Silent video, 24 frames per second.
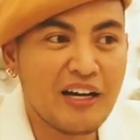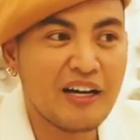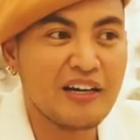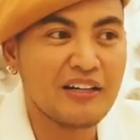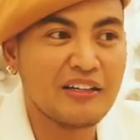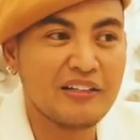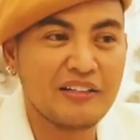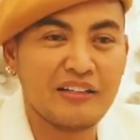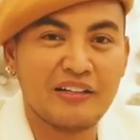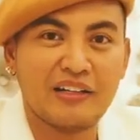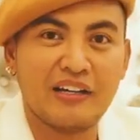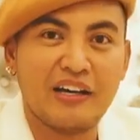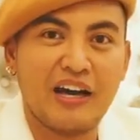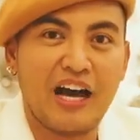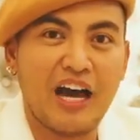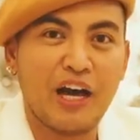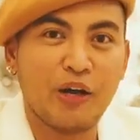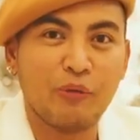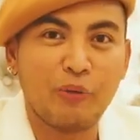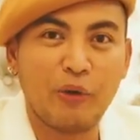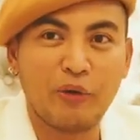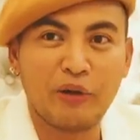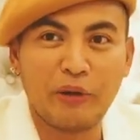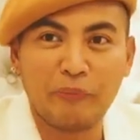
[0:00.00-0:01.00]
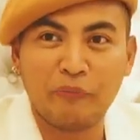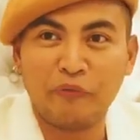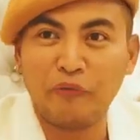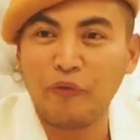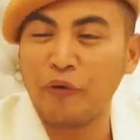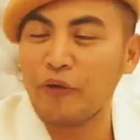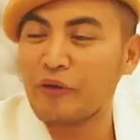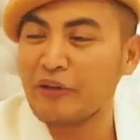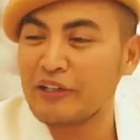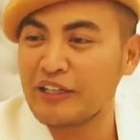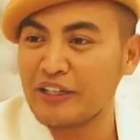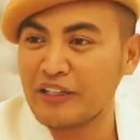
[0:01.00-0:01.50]
young, I woke
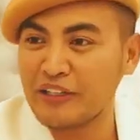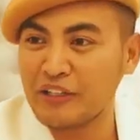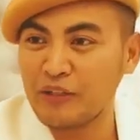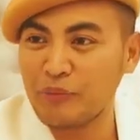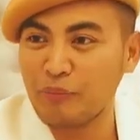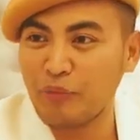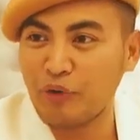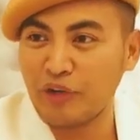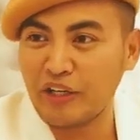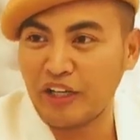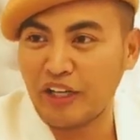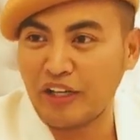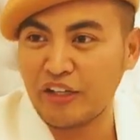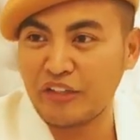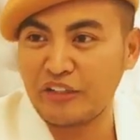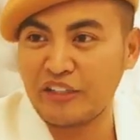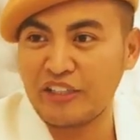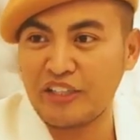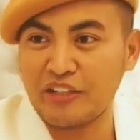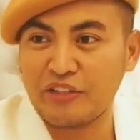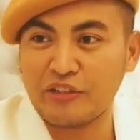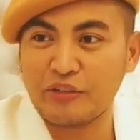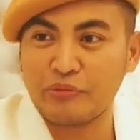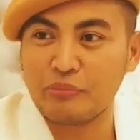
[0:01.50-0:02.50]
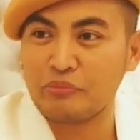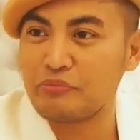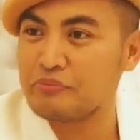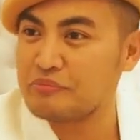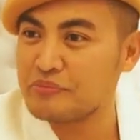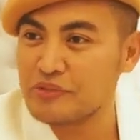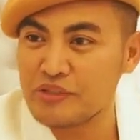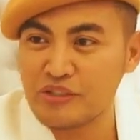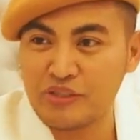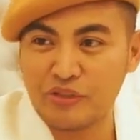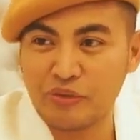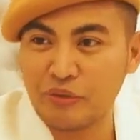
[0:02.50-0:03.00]
up 4 o'clock in the morning, I could hear the
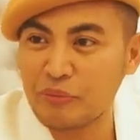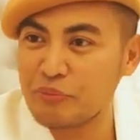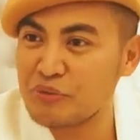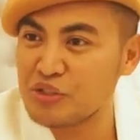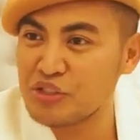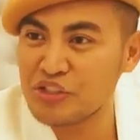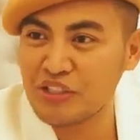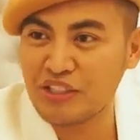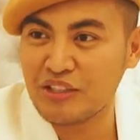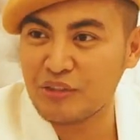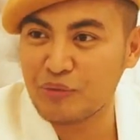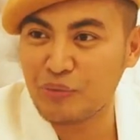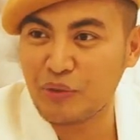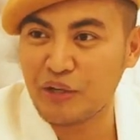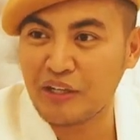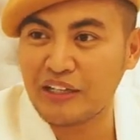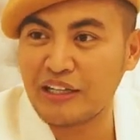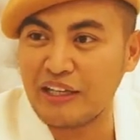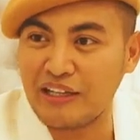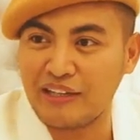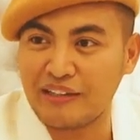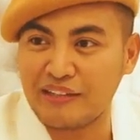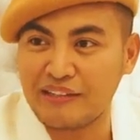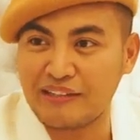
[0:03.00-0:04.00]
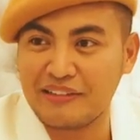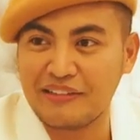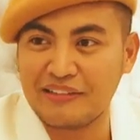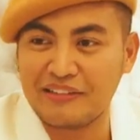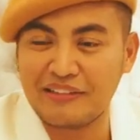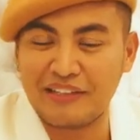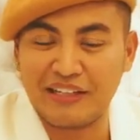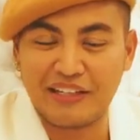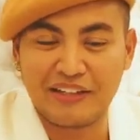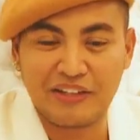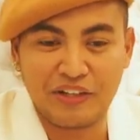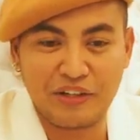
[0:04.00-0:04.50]
sewing machine working,
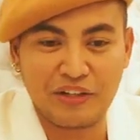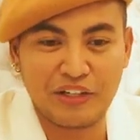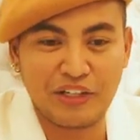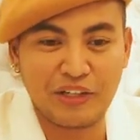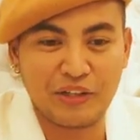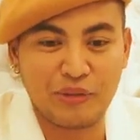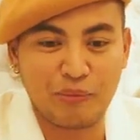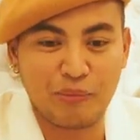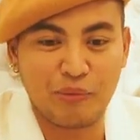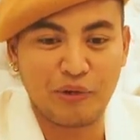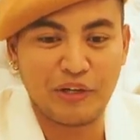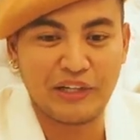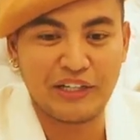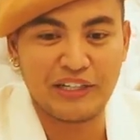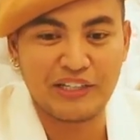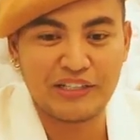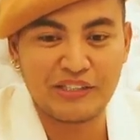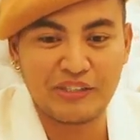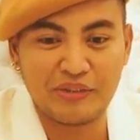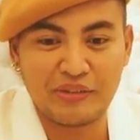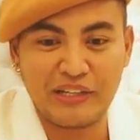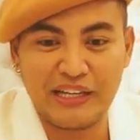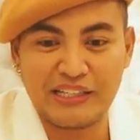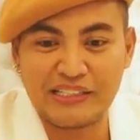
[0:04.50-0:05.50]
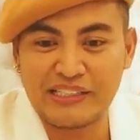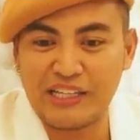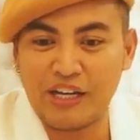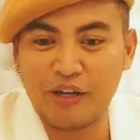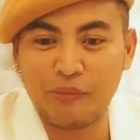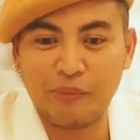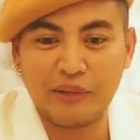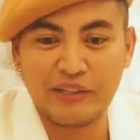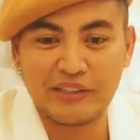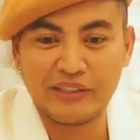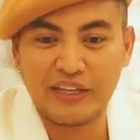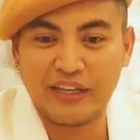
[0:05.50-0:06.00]
like early in the morning. So that's
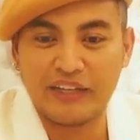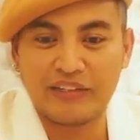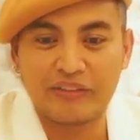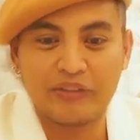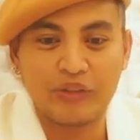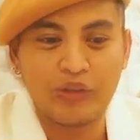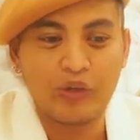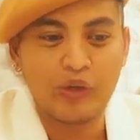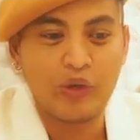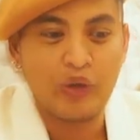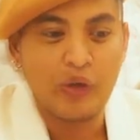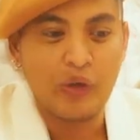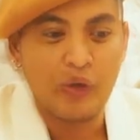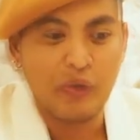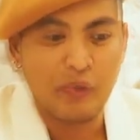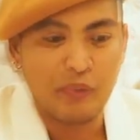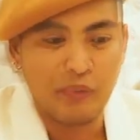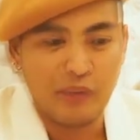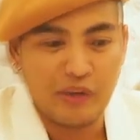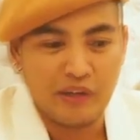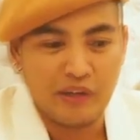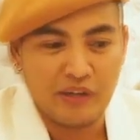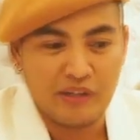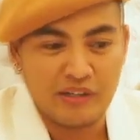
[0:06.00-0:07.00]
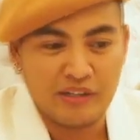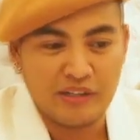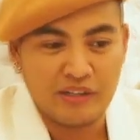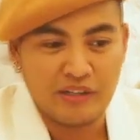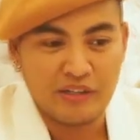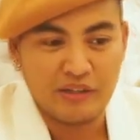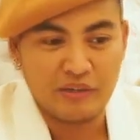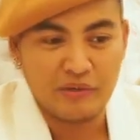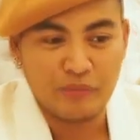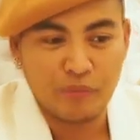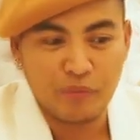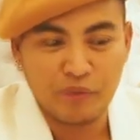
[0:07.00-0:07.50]
how my dad worked.
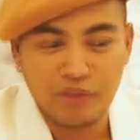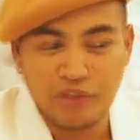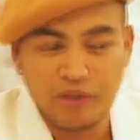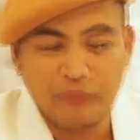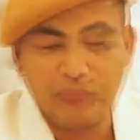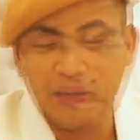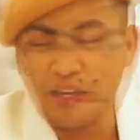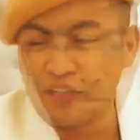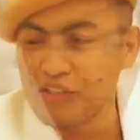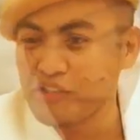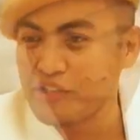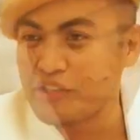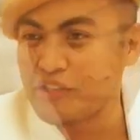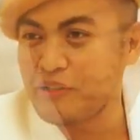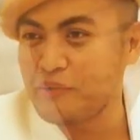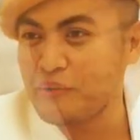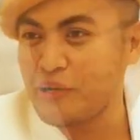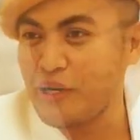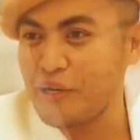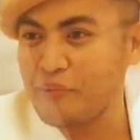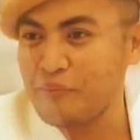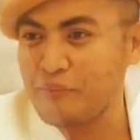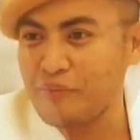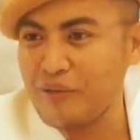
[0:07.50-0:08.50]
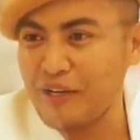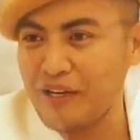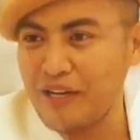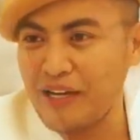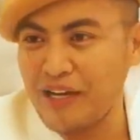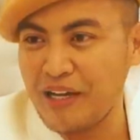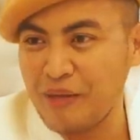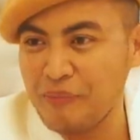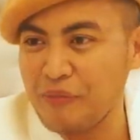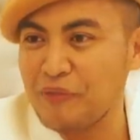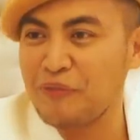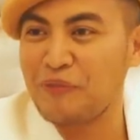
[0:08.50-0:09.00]
So would you imagine,
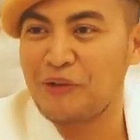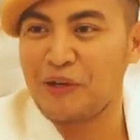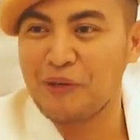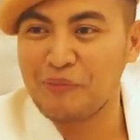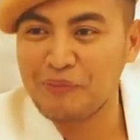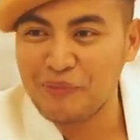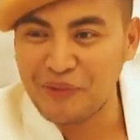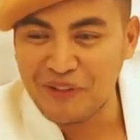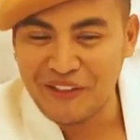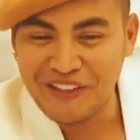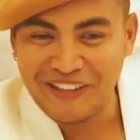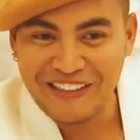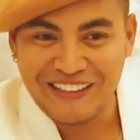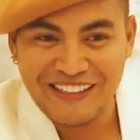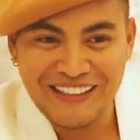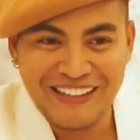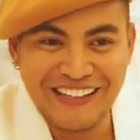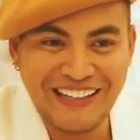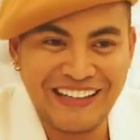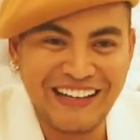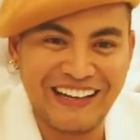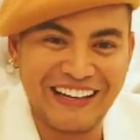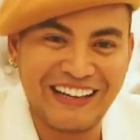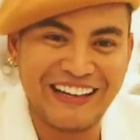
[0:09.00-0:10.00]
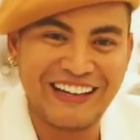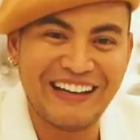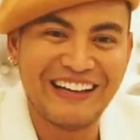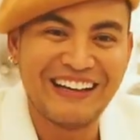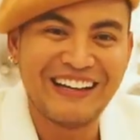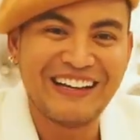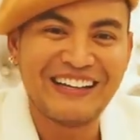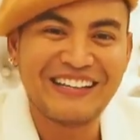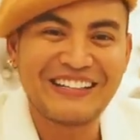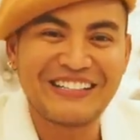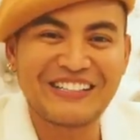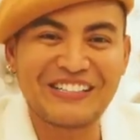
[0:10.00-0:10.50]
I'm a farm
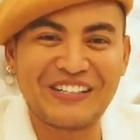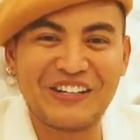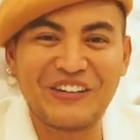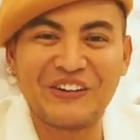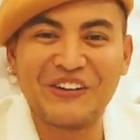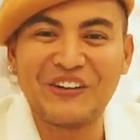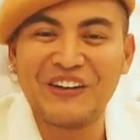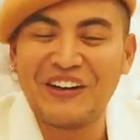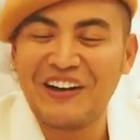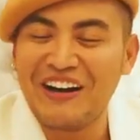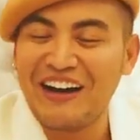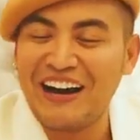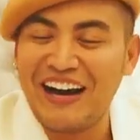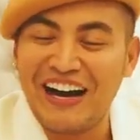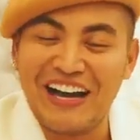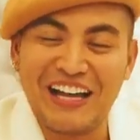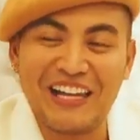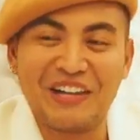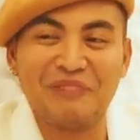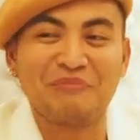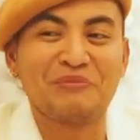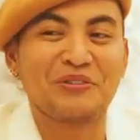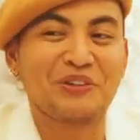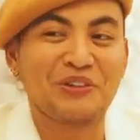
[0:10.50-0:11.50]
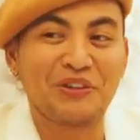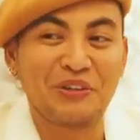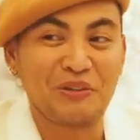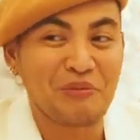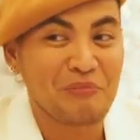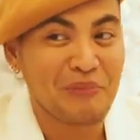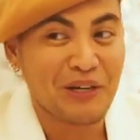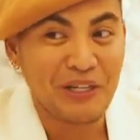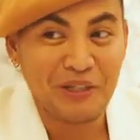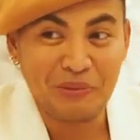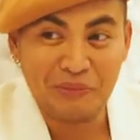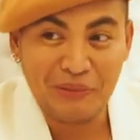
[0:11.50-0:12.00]
boy. So alam ko
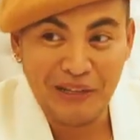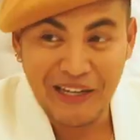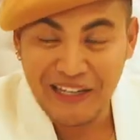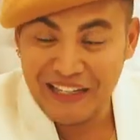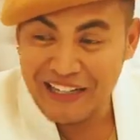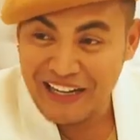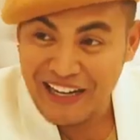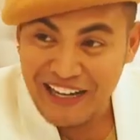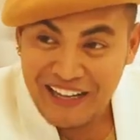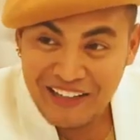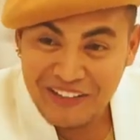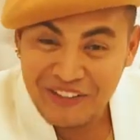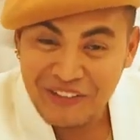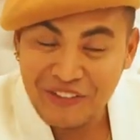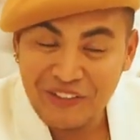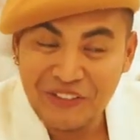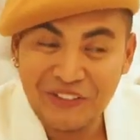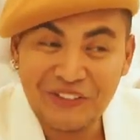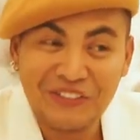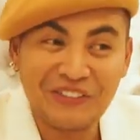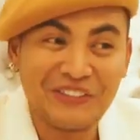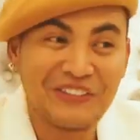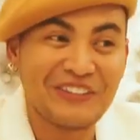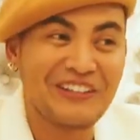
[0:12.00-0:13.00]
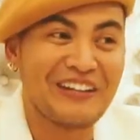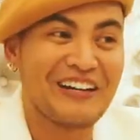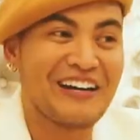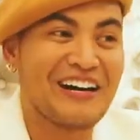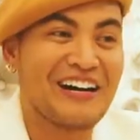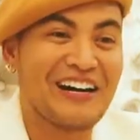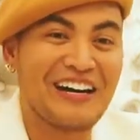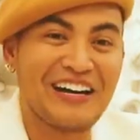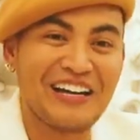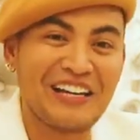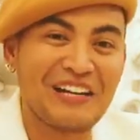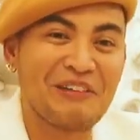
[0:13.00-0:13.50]
kung paano mag-araro,
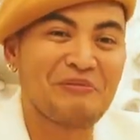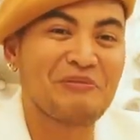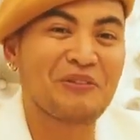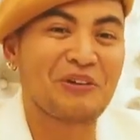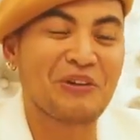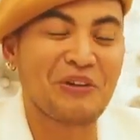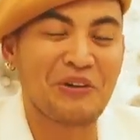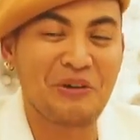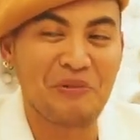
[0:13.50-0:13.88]
alam